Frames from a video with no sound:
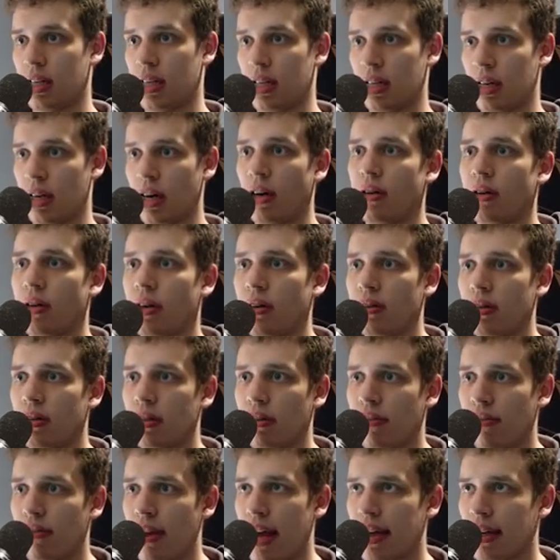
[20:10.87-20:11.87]
Oh no, the
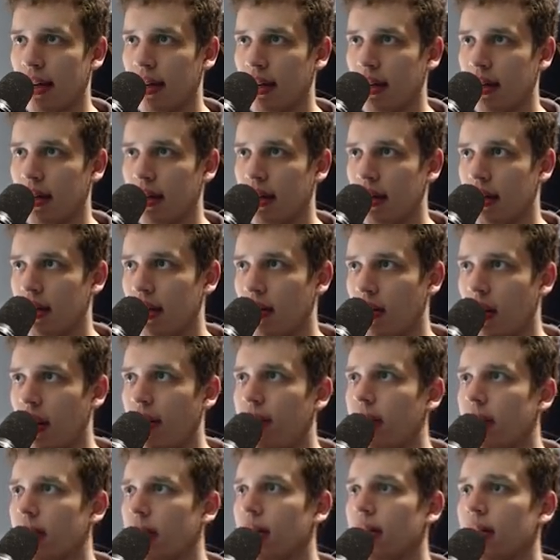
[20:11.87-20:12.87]
flank. If
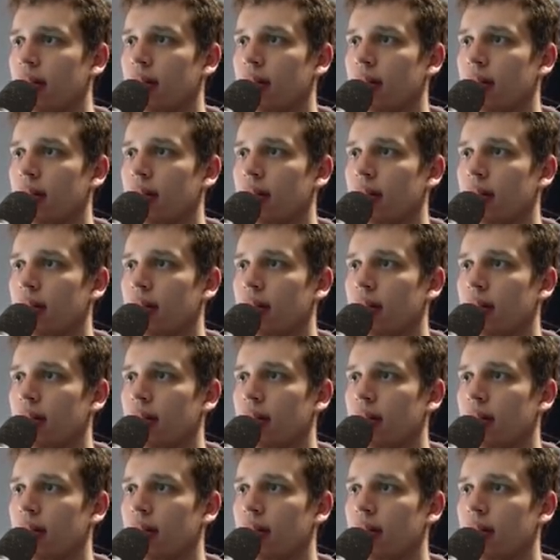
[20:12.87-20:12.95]
he's gonna